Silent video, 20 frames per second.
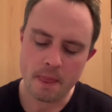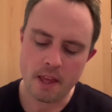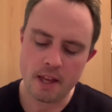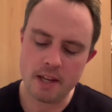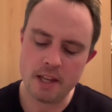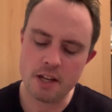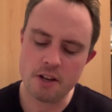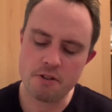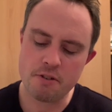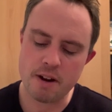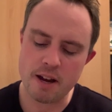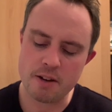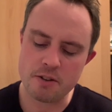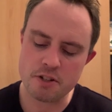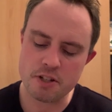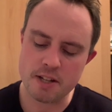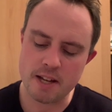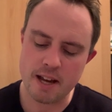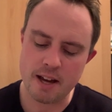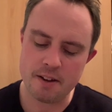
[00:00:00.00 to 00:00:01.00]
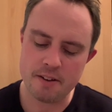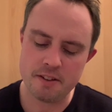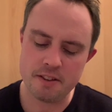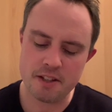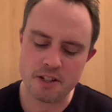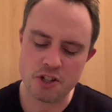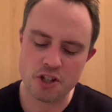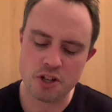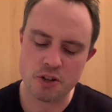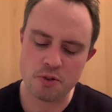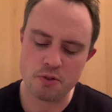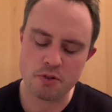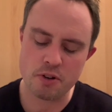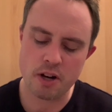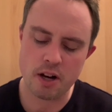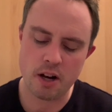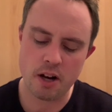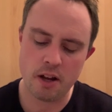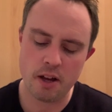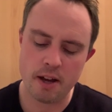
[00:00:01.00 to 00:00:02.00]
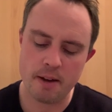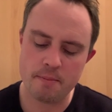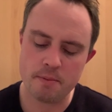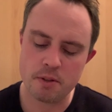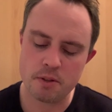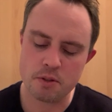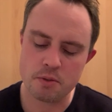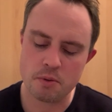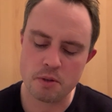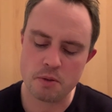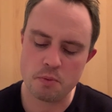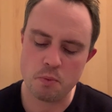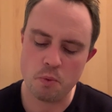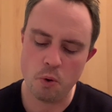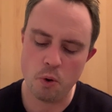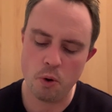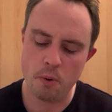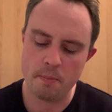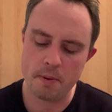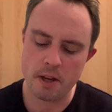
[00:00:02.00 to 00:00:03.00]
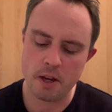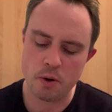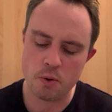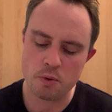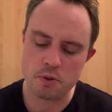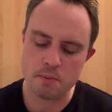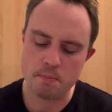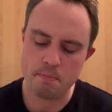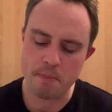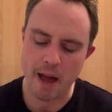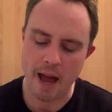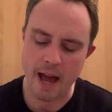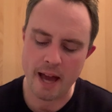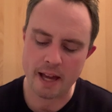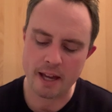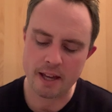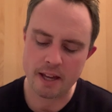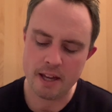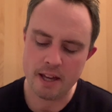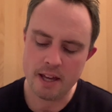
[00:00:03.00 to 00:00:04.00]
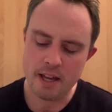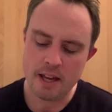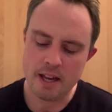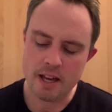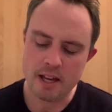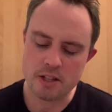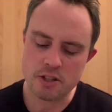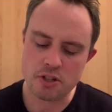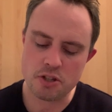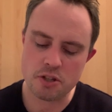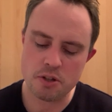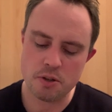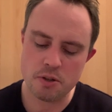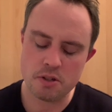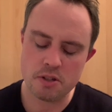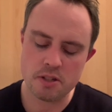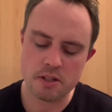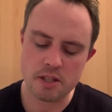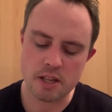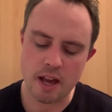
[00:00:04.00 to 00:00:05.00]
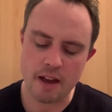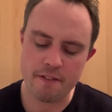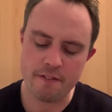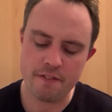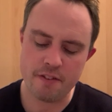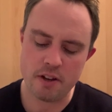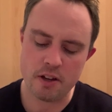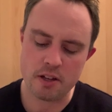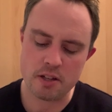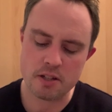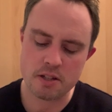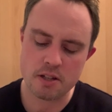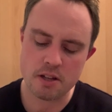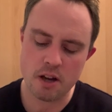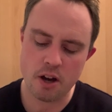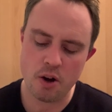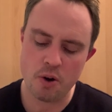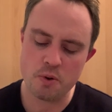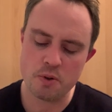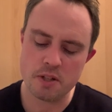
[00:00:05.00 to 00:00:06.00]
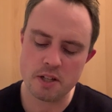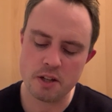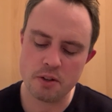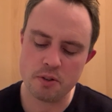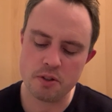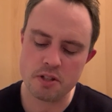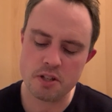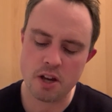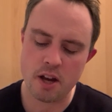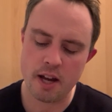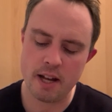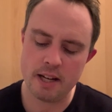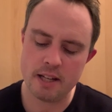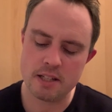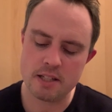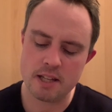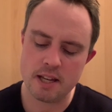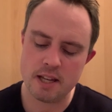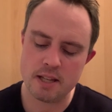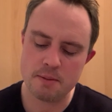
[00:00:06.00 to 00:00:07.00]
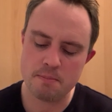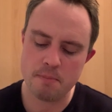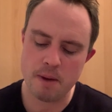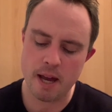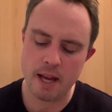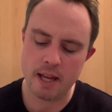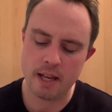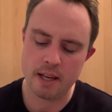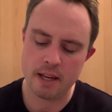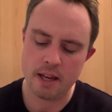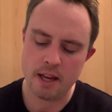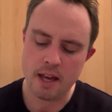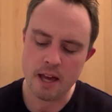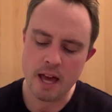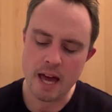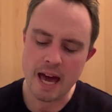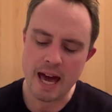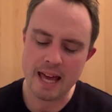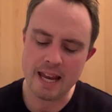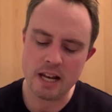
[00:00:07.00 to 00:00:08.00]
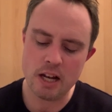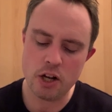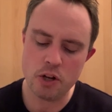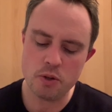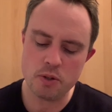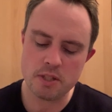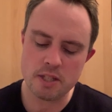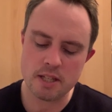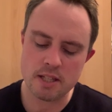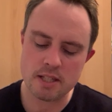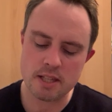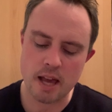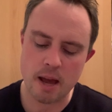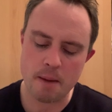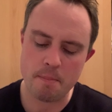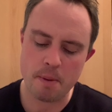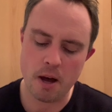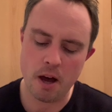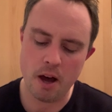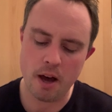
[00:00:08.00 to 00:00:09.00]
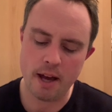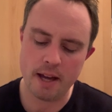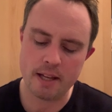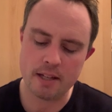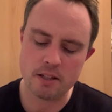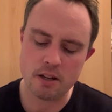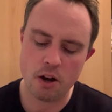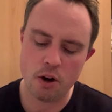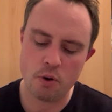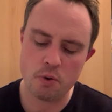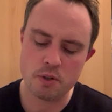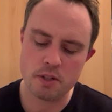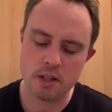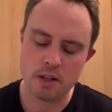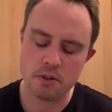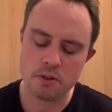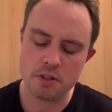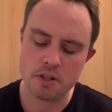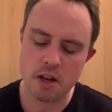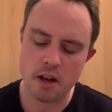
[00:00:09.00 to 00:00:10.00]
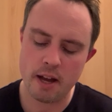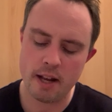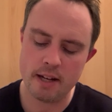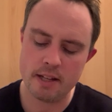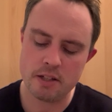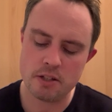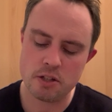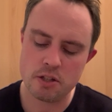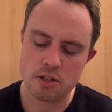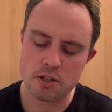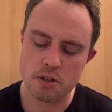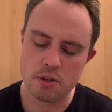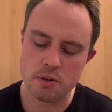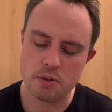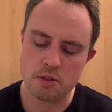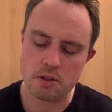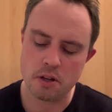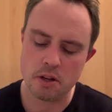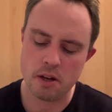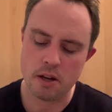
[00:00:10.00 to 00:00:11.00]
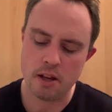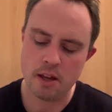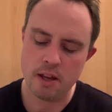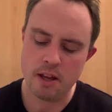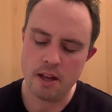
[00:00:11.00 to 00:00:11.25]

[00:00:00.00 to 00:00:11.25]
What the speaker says: And he crouched down, and the children climbed onto his warm golden back, and Susan sat first, holding on tightly to his mane, and Lucy sat behind, holding on tightly to Susan.